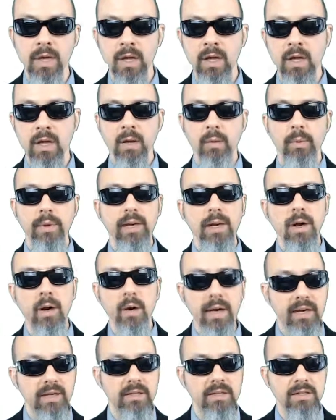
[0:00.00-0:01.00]
We go
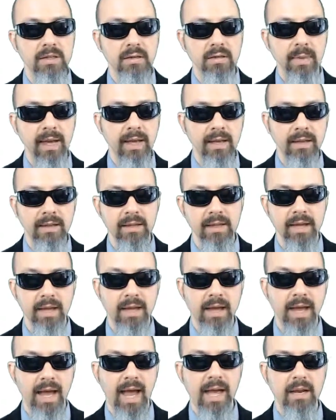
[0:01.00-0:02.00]
ahead and do the math,
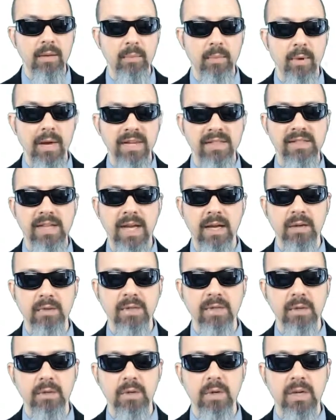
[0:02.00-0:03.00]
and it breaks down
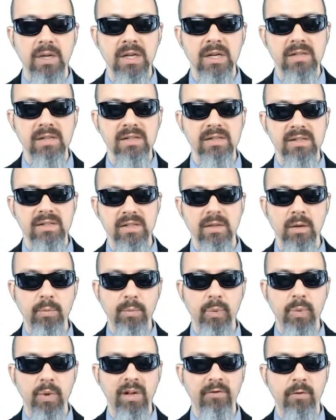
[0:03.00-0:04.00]
to
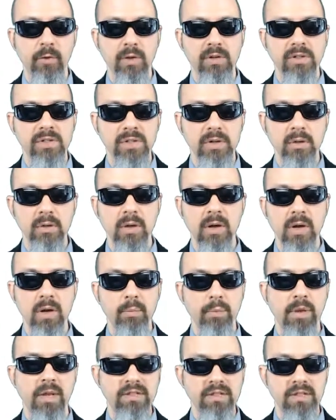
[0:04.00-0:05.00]
0.42
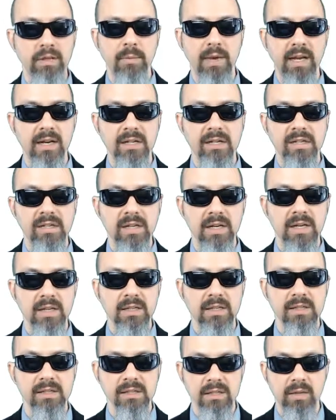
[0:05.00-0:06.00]
plus or minus
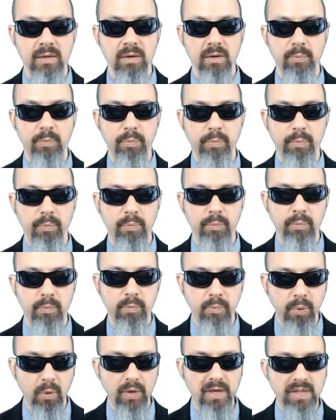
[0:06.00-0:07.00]

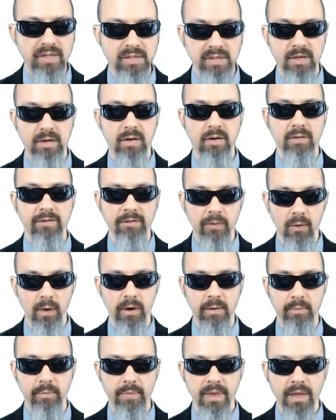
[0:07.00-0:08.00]
0.04.
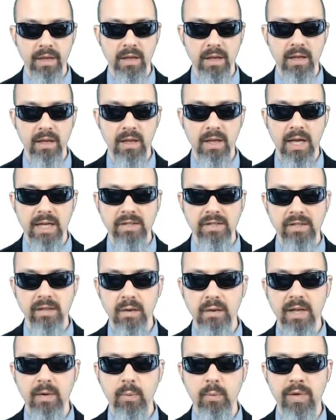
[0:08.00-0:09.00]
And so
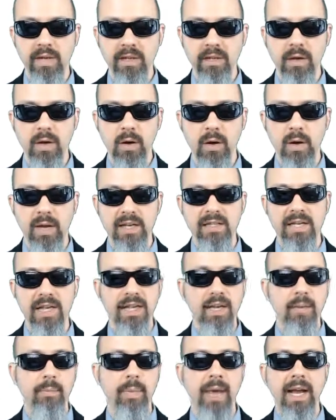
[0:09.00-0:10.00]
then we can go ahead and take
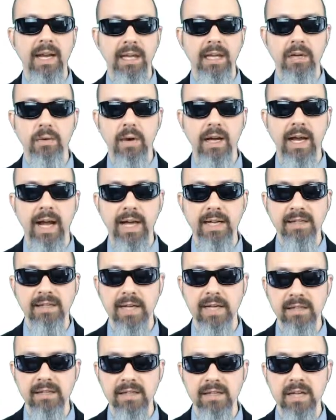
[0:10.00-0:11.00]
it back into our
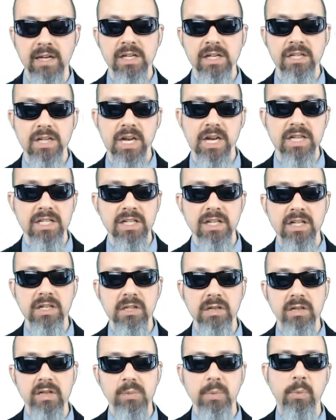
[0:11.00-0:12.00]
context, changing
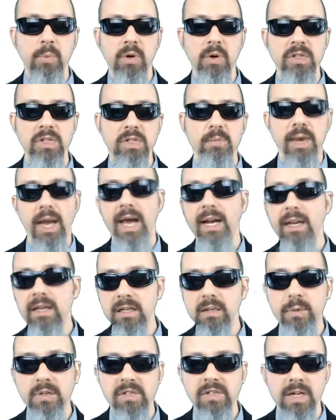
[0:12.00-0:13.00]
those proportions back into
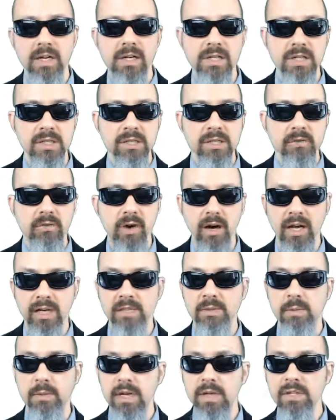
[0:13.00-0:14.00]
percentages for our
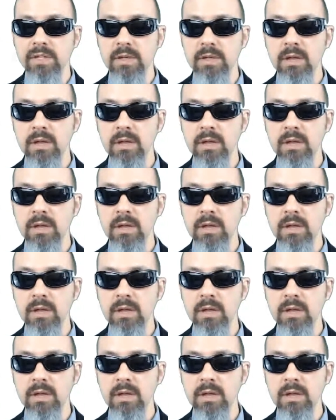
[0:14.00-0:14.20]
explanation.